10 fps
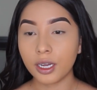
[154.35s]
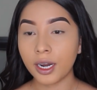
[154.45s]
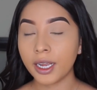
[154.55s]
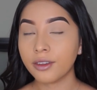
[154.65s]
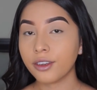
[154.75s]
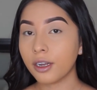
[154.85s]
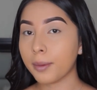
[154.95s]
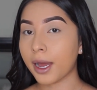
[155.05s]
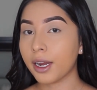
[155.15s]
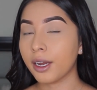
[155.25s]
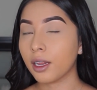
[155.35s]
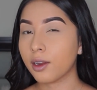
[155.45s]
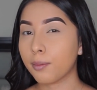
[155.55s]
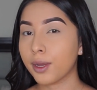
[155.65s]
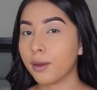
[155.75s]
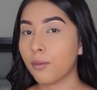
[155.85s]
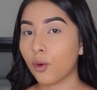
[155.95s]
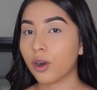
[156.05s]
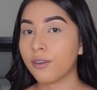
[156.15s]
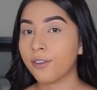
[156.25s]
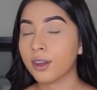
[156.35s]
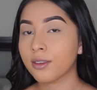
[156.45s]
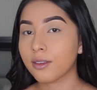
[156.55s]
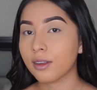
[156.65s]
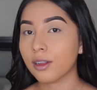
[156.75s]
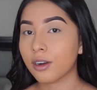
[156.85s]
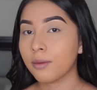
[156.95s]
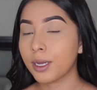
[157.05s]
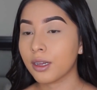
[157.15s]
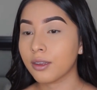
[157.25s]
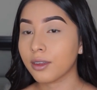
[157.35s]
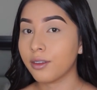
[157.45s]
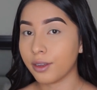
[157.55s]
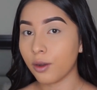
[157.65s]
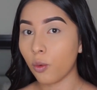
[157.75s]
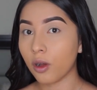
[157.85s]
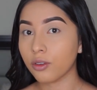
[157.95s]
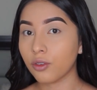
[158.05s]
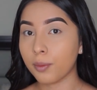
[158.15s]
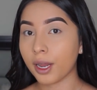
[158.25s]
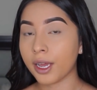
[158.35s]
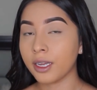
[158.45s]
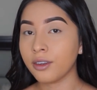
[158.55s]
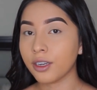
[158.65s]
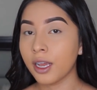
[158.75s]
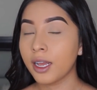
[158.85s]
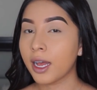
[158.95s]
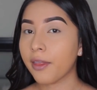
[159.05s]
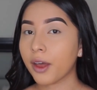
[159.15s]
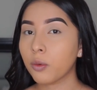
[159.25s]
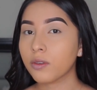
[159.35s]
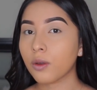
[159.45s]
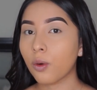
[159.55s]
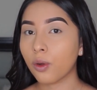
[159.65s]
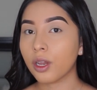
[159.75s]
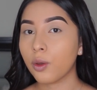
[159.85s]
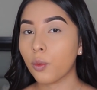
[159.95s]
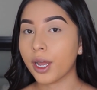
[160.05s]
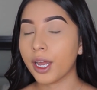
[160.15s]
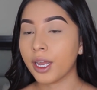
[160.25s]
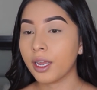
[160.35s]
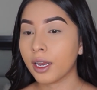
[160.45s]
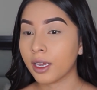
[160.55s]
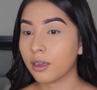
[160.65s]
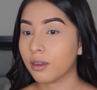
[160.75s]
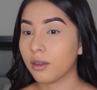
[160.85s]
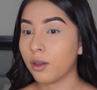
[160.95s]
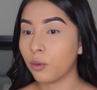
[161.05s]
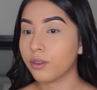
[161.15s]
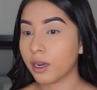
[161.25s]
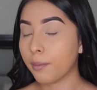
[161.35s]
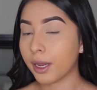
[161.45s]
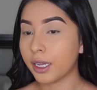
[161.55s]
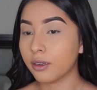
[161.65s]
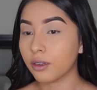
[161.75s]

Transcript: I ended up adding a little bit more of concealer because it didn't want to blend, and that was the only way like it was gonna blend.